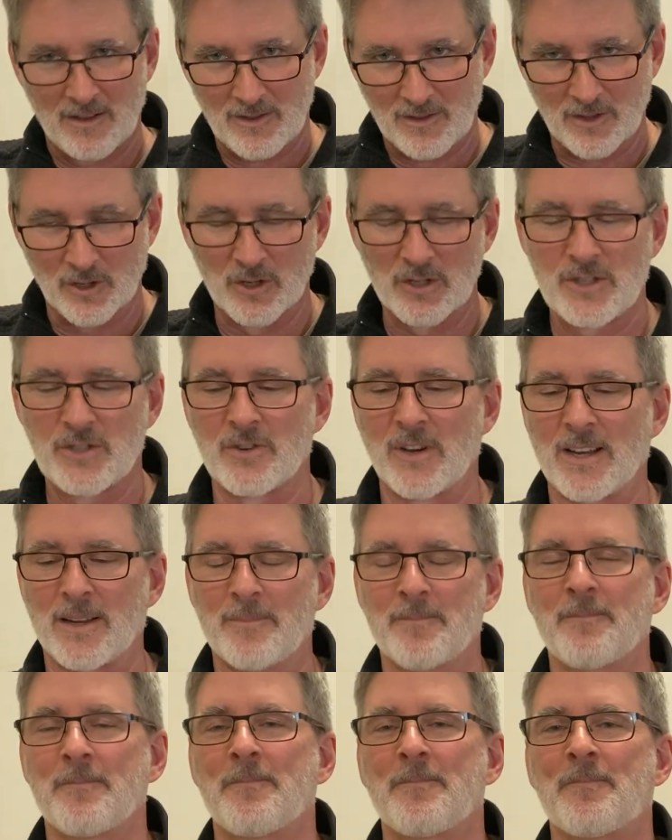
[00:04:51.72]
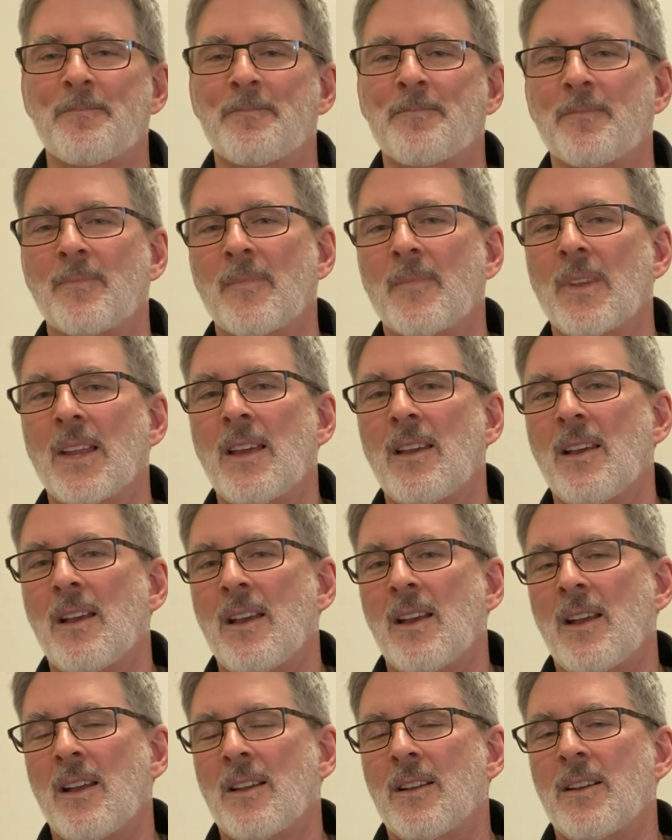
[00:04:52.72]
3rd string.
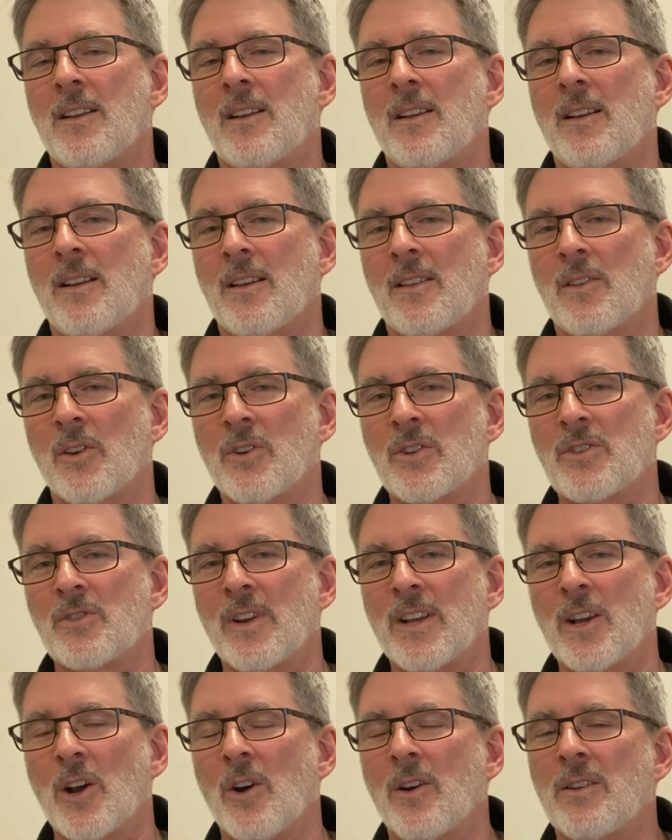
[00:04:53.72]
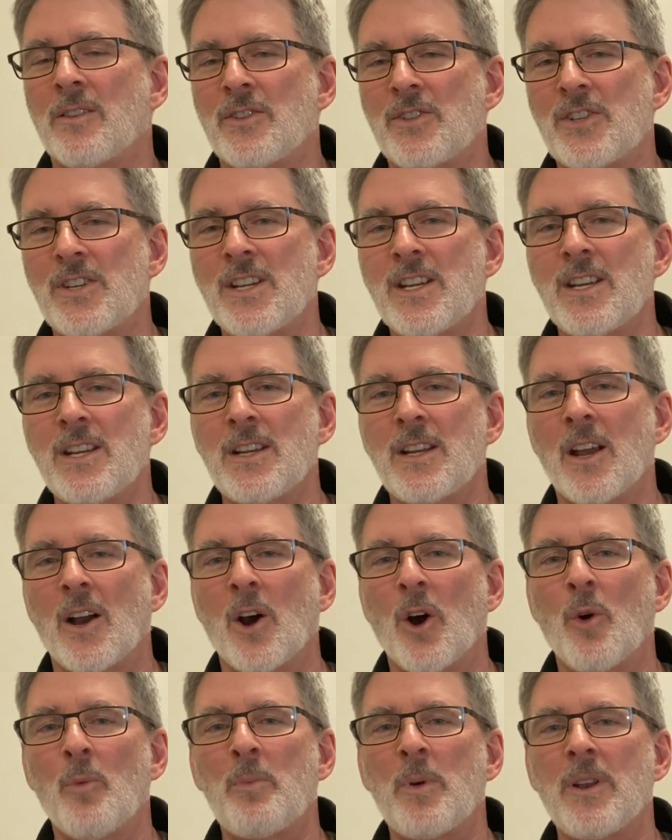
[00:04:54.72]
3rd string, G
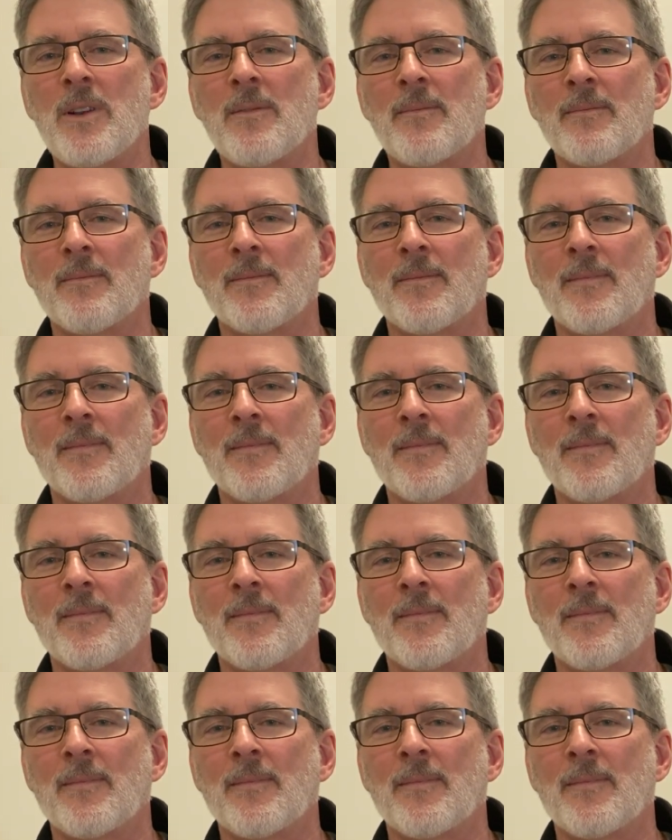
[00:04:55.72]
open,